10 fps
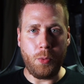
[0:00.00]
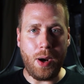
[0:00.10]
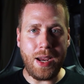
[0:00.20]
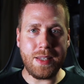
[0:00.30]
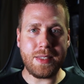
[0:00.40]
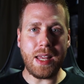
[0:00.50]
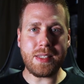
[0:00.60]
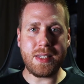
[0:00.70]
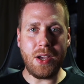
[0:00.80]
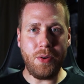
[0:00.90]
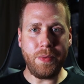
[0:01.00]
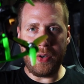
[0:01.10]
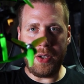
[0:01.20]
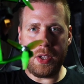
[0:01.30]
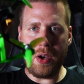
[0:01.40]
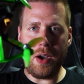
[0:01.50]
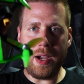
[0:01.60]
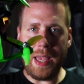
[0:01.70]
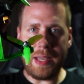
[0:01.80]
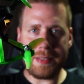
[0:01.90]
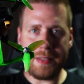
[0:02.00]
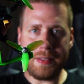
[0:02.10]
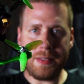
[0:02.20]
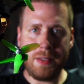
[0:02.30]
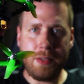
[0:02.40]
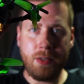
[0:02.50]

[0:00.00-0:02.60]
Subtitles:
Why is that so? Your yaw axis